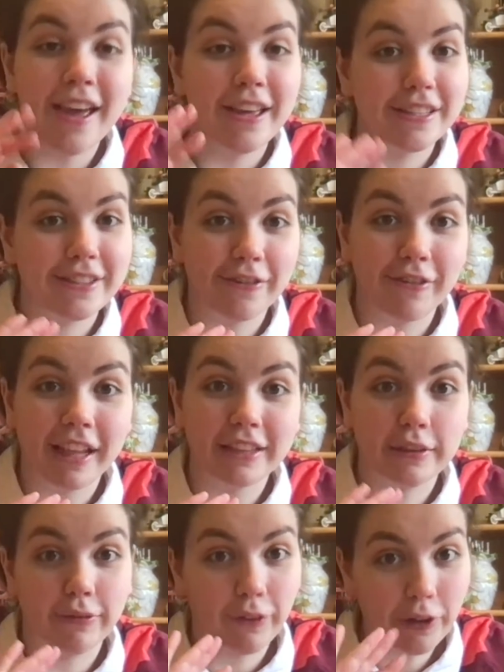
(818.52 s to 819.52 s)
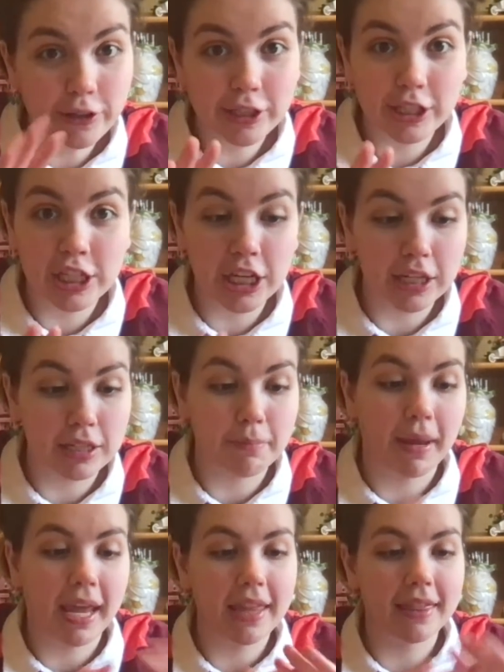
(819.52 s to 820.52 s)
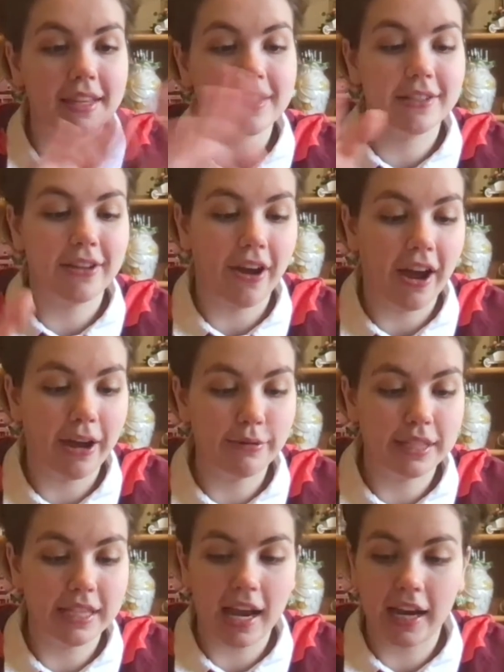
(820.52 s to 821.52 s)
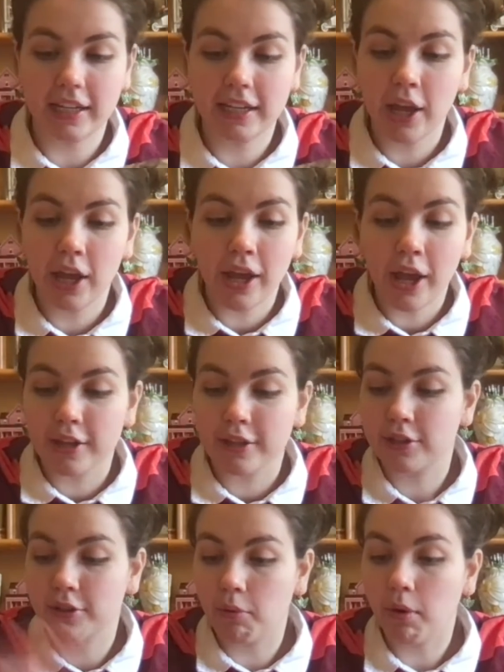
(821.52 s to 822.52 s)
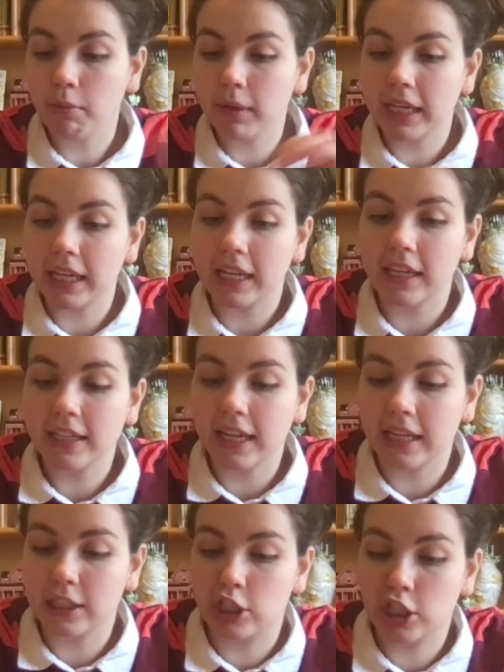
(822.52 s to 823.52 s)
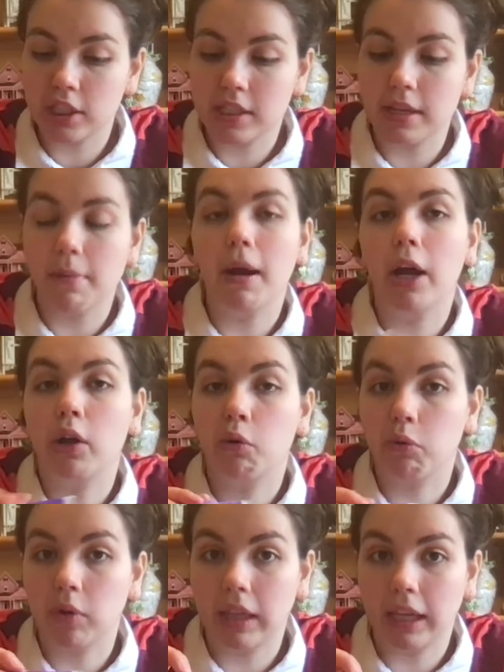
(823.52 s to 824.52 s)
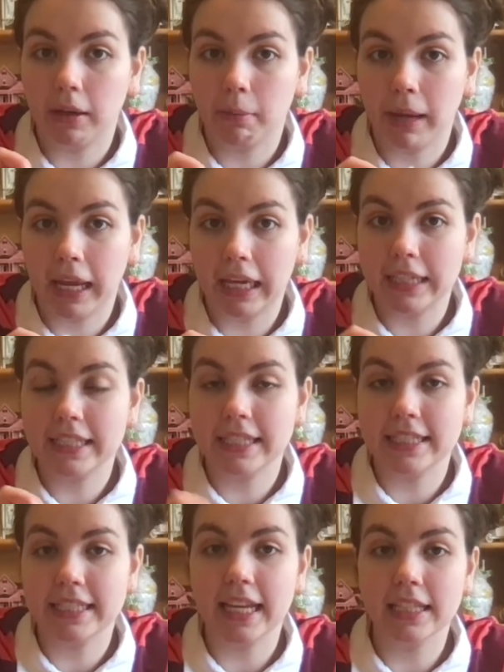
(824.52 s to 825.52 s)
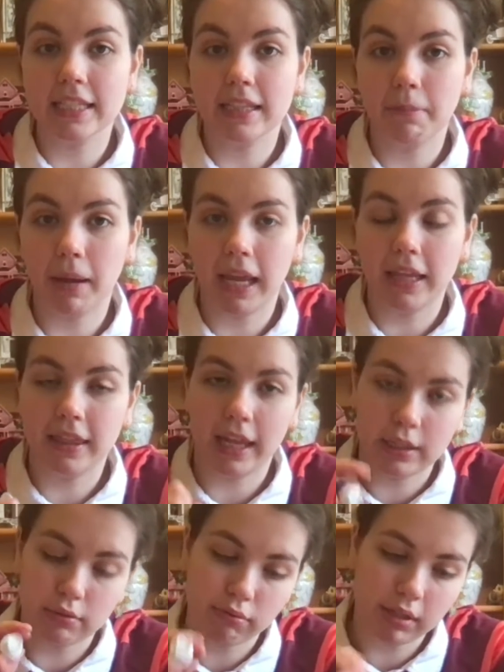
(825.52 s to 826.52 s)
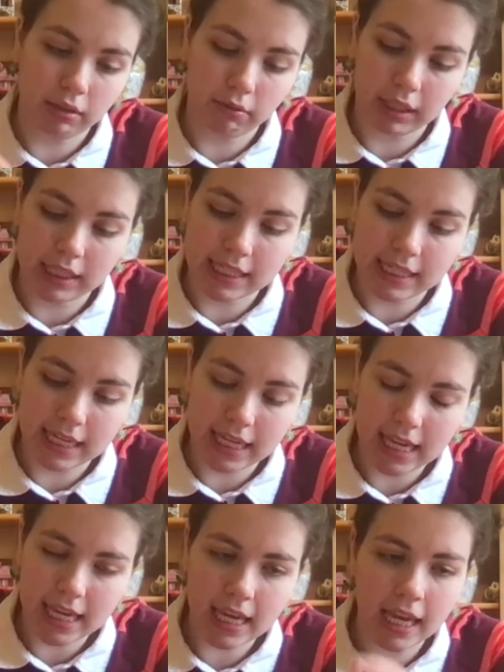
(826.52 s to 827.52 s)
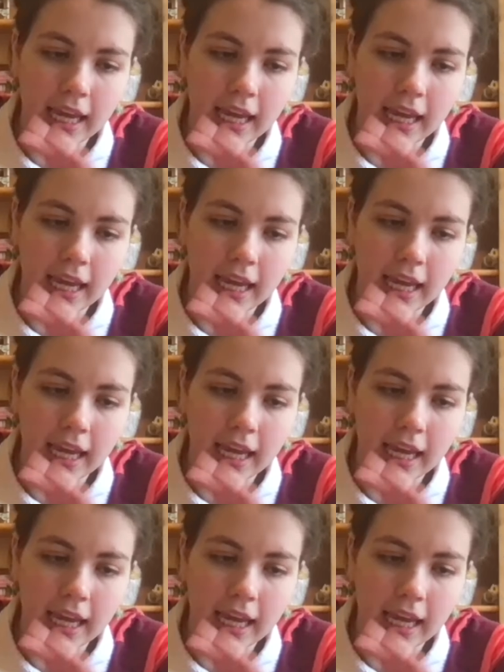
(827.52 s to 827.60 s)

So let's first just paint this outside. So what we need is just some acrylic paint, because that's the paint that's really, really sticky,